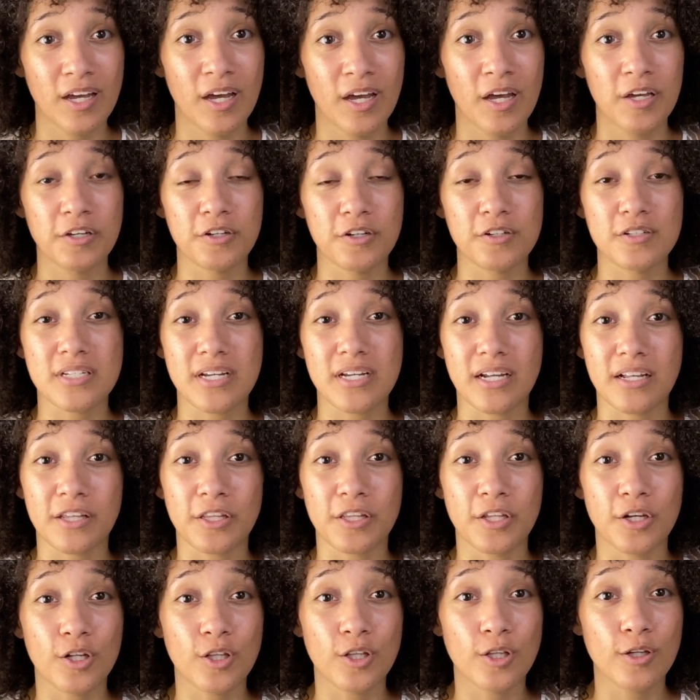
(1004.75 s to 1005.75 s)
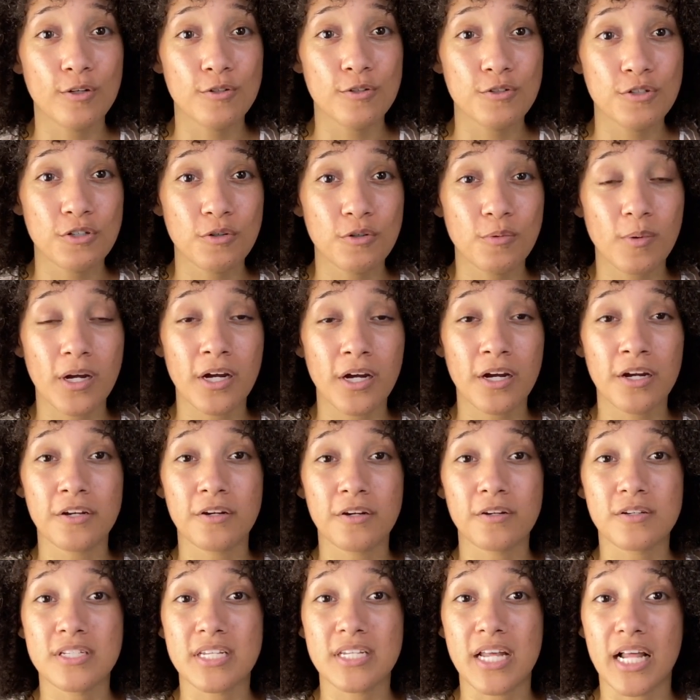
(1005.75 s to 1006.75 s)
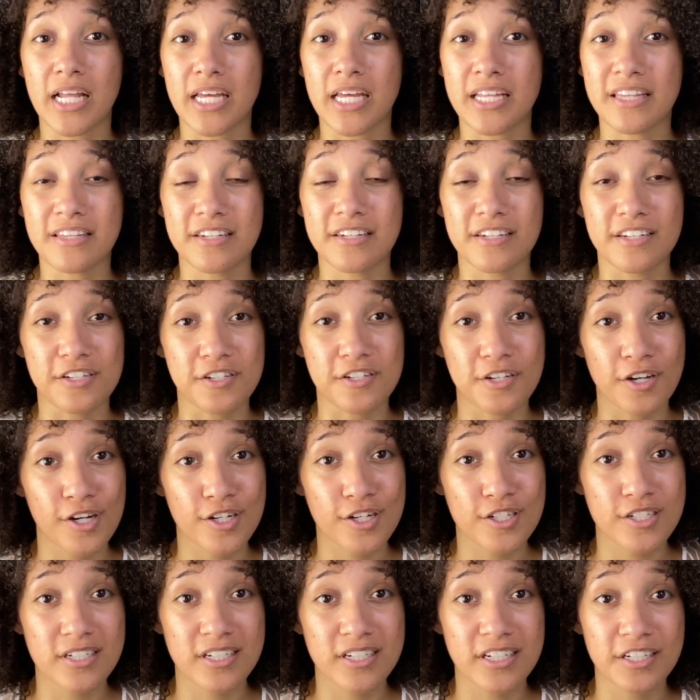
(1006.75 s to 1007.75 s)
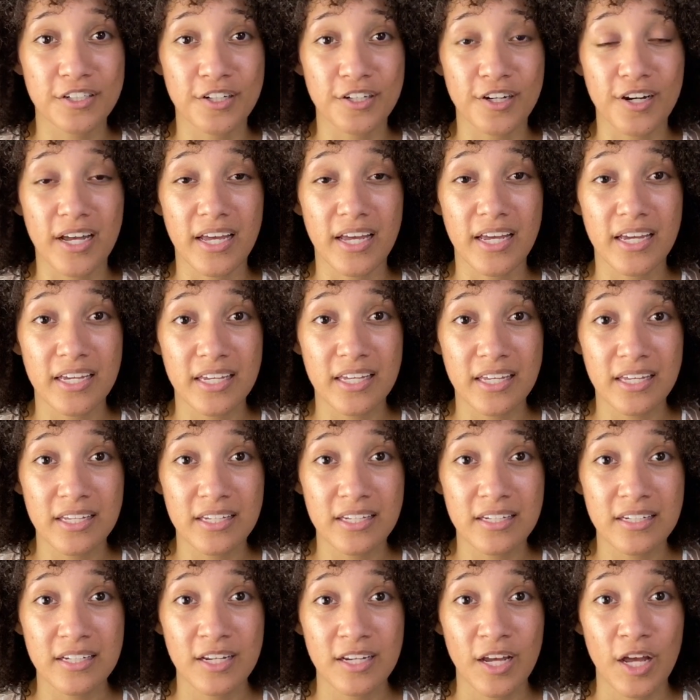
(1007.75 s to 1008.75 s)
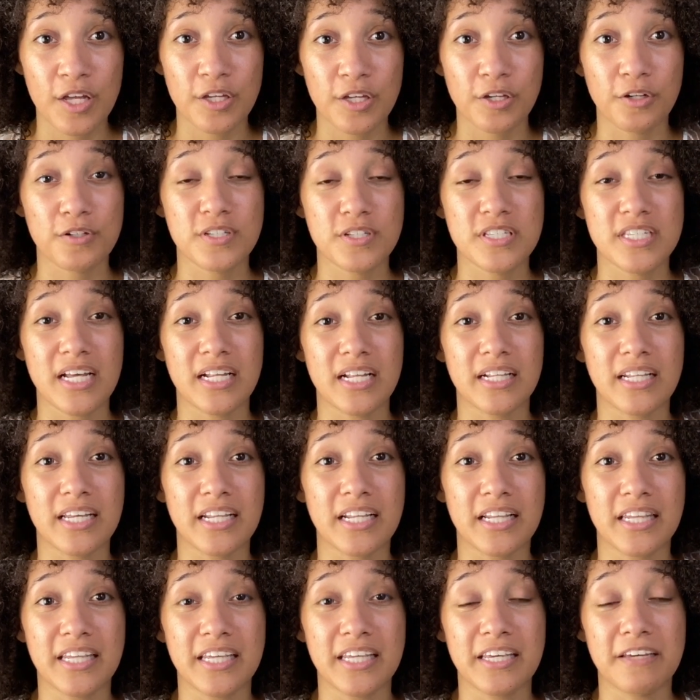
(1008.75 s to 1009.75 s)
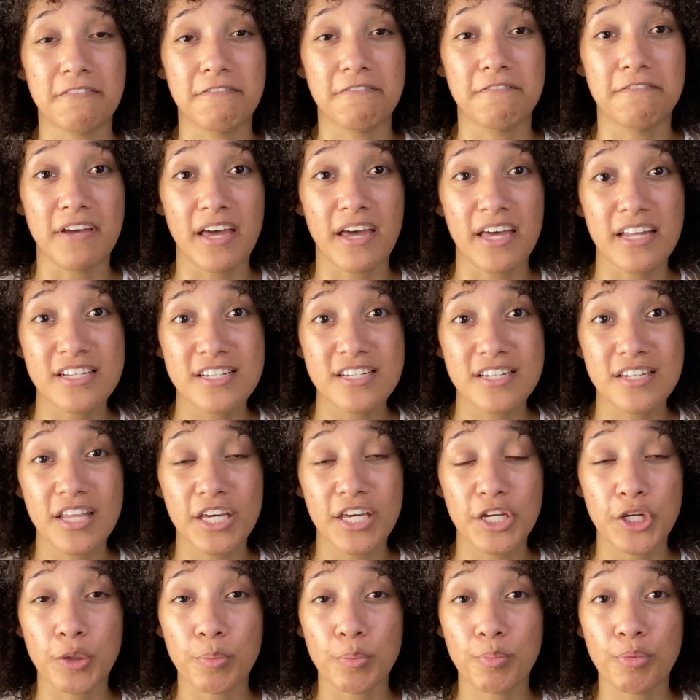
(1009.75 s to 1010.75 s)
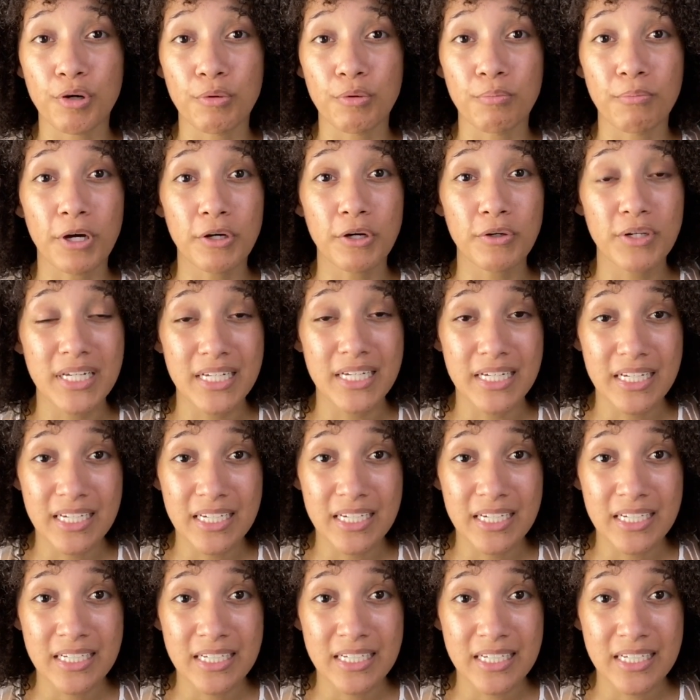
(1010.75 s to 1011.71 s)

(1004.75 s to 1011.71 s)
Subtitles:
You're selling the clothes you wear, you're selling the detergent in your hand, you're selling the event that you're promoting,